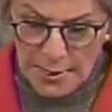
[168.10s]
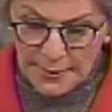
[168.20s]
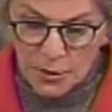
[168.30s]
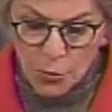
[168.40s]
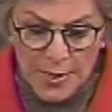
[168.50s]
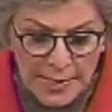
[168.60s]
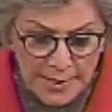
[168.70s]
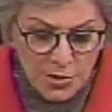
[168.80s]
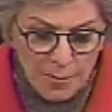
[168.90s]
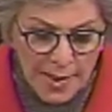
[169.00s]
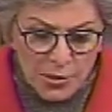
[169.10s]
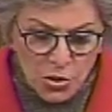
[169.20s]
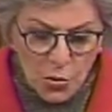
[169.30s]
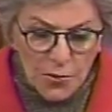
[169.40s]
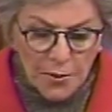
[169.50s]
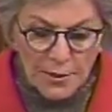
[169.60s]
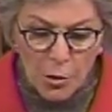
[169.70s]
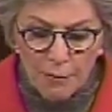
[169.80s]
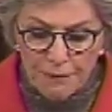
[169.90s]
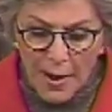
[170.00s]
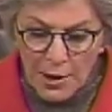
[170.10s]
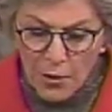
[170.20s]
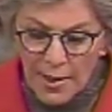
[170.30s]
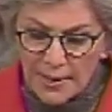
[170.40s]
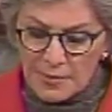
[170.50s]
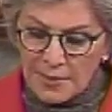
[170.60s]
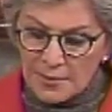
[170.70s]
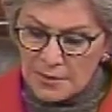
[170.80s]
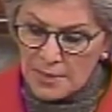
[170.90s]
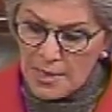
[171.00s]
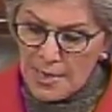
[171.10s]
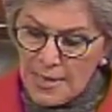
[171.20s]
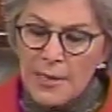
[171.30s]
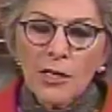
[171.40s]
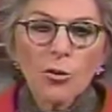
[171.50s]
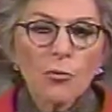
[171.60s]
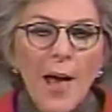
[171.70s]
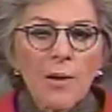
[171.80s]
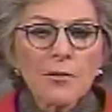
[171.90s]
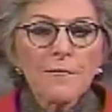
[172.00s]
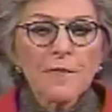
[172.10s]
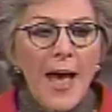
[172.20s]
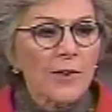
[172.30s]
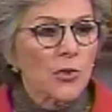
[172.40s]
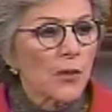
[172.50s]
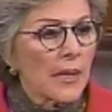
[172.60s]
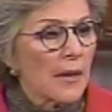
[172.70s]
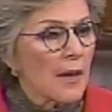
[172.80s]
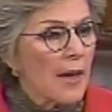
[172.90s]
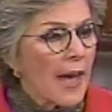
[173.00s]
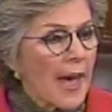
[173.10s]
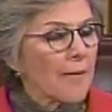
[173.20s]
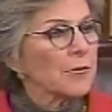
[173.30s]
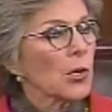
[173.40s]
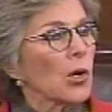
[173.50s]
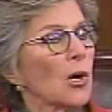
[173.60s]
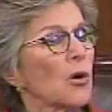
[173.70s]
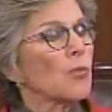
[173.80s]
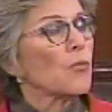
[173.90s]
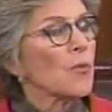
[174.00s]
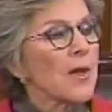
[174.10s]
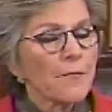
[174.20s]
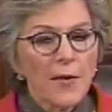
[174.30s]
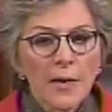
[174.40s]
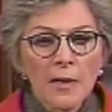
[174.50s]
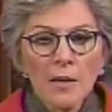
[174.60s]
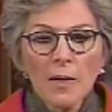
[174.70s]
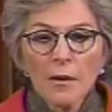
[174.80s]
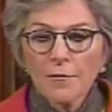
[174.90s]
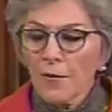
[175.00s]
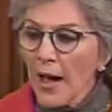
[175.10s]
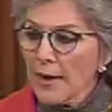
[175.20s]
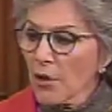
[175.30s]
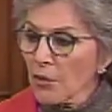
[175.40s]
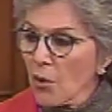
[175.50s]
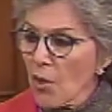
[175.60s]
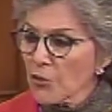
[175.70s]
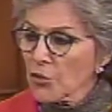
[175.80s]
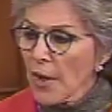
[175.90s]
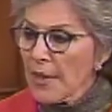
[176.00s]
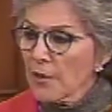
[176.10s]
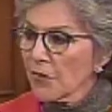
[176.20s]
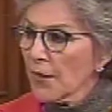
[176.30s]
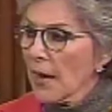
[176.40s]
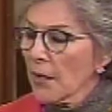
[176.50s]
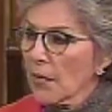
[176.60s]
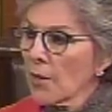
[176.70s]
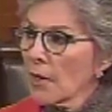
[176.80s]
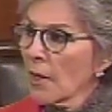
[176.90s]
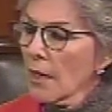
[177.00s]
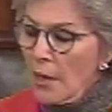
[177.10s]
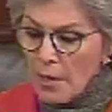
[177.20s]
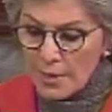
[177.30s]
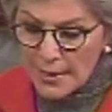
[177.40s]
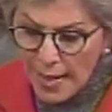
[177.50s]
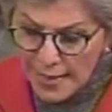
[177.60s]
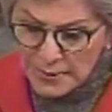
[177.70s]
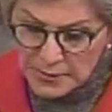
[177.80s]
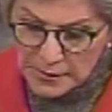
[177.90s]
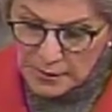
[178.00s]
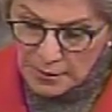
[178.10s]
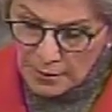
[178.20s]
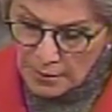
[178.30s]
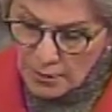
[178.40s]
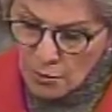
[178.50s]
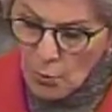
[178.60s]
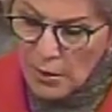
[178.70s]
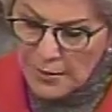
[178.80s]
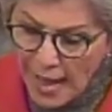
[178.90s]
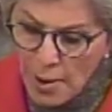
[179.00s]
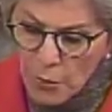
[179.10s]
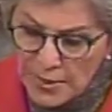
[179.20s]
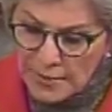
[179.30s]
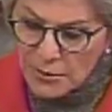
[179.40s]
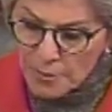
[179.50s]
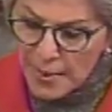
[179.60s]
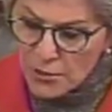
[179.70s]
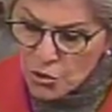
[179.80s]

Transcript: Did we need to make sure that there are fire exits in a crowded factory after a horrific fire called the Triangle Fire? Yes. Well, now we need to make